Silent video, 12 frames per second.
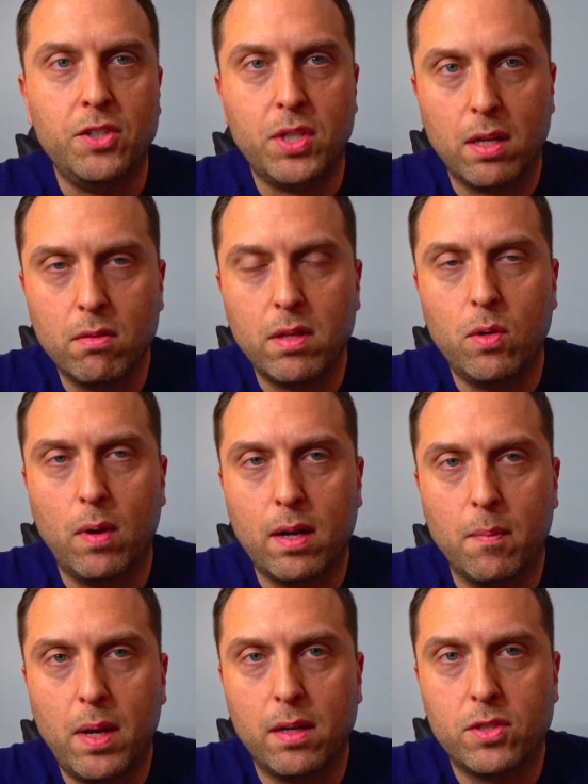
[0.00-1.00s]
generally
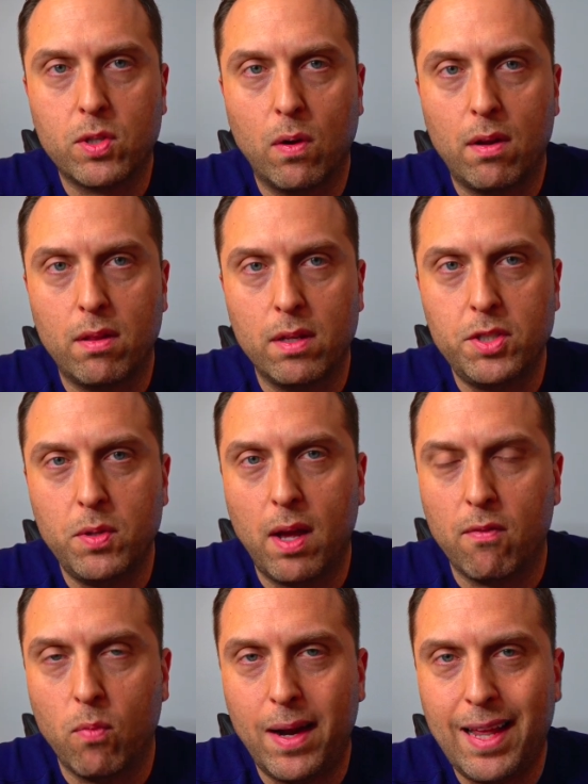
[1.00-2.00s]
recommend insurance unless you
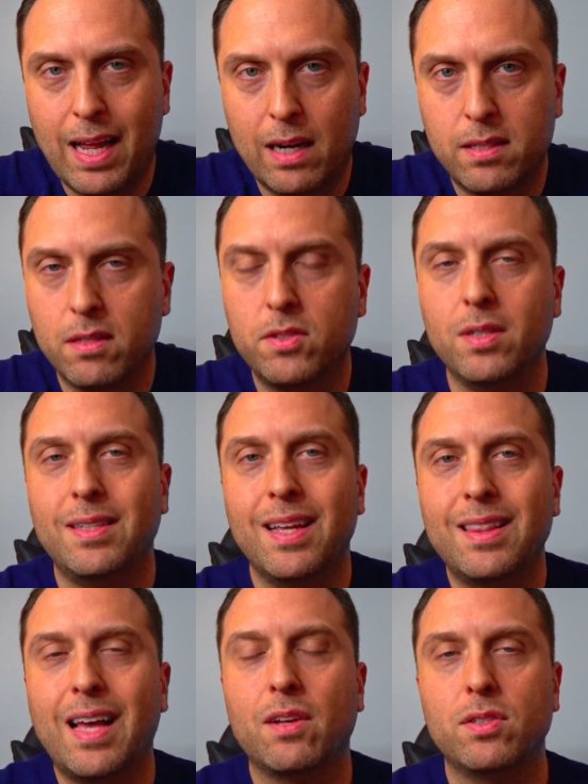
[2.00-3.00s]
have ready access to
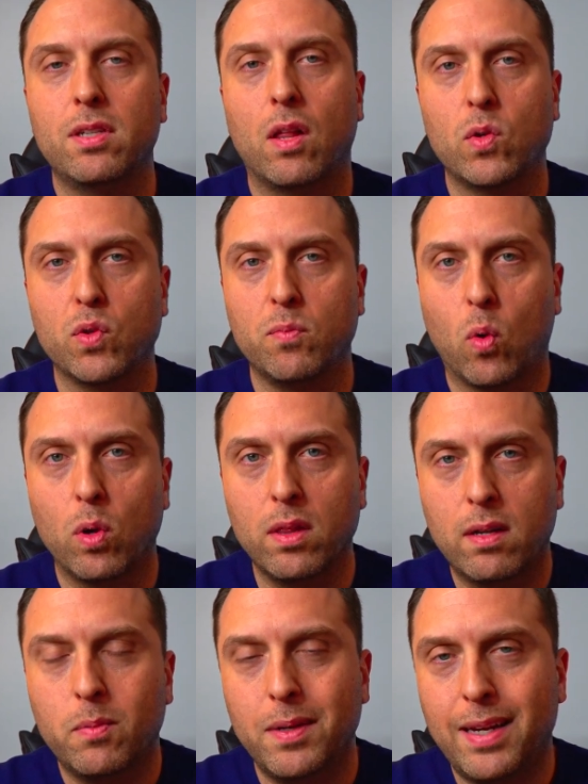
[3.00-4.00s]
$10,000 or more
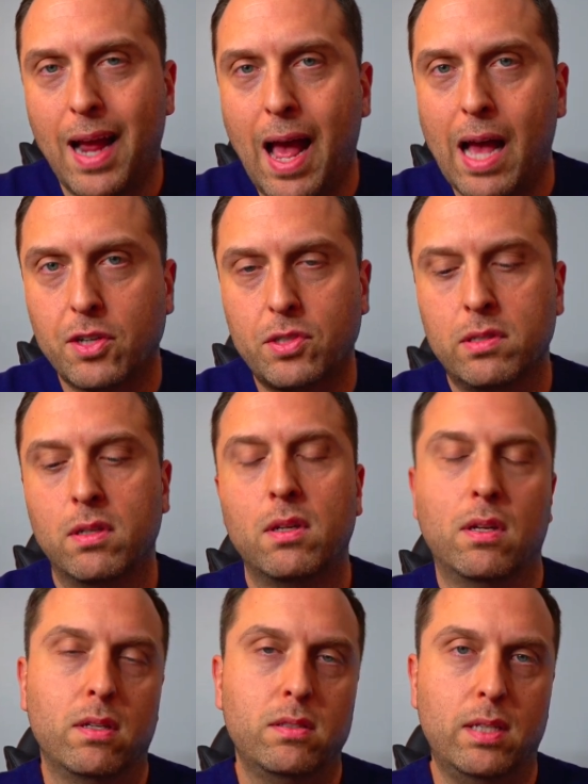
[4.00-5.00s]
liquid cash
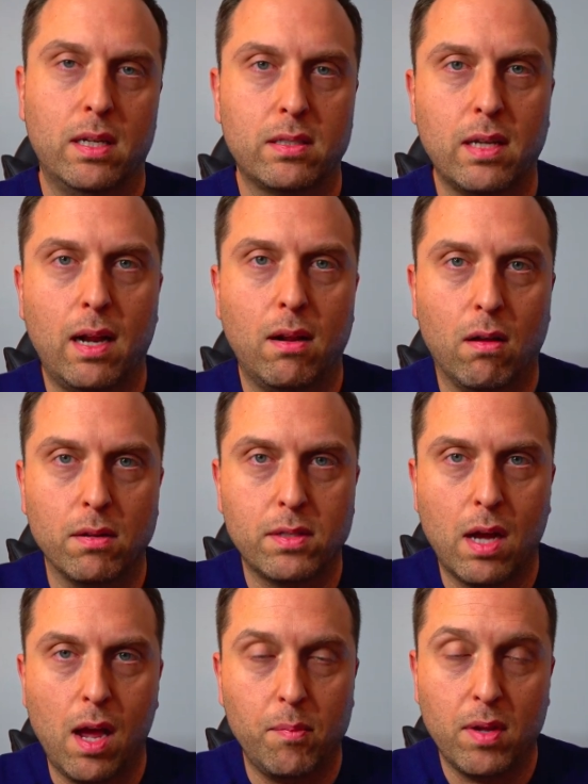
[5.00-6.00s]
set aside at all
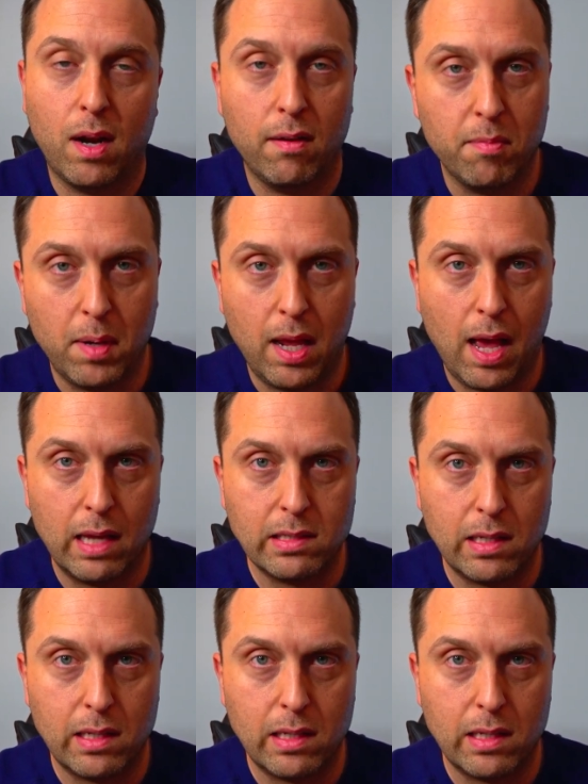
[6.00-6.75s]
times. Not everybody has